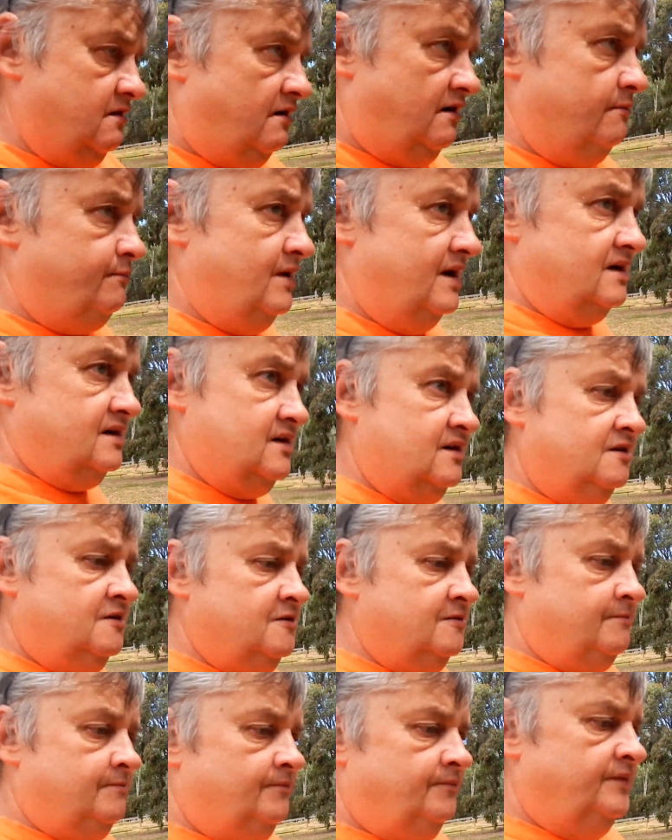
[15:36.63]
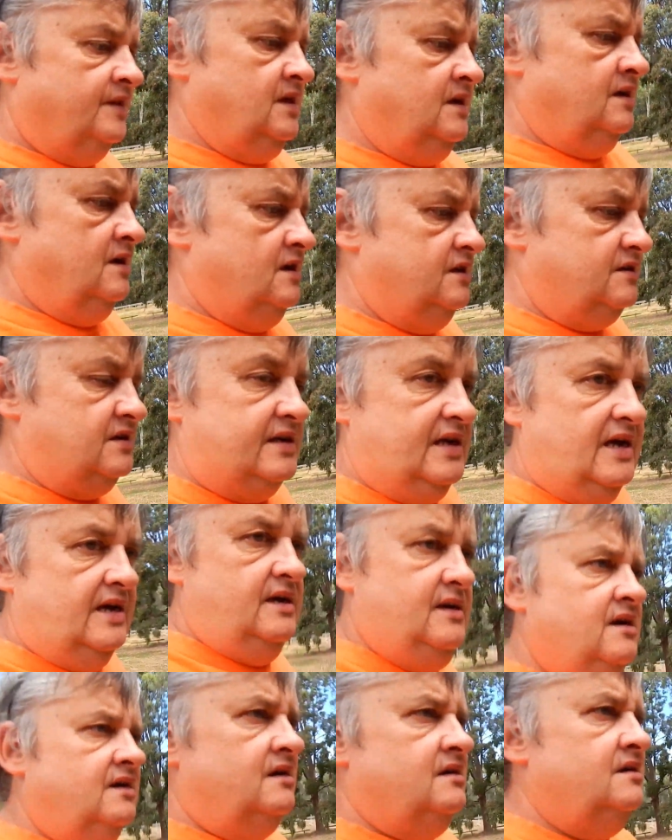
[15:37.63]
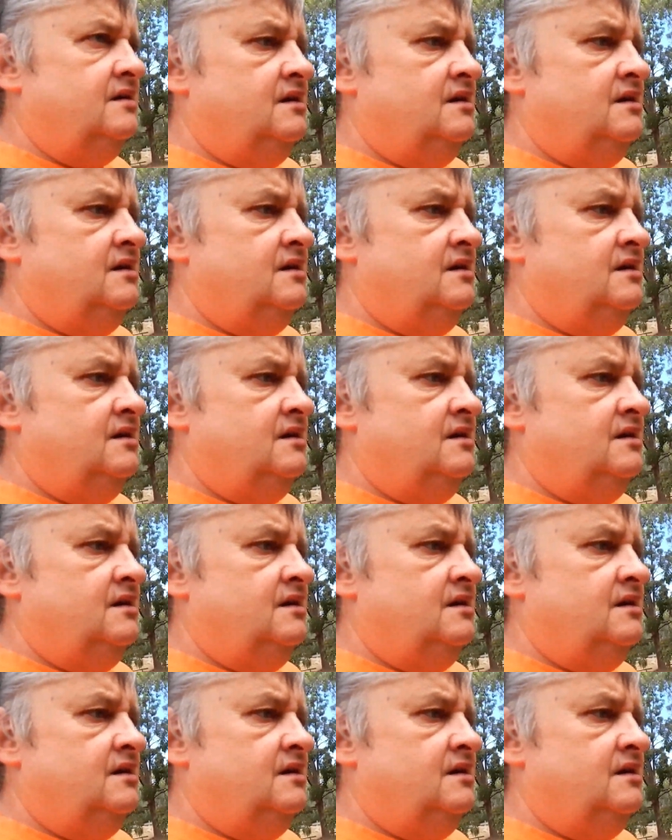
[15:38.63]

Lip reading: to the chiropractor today.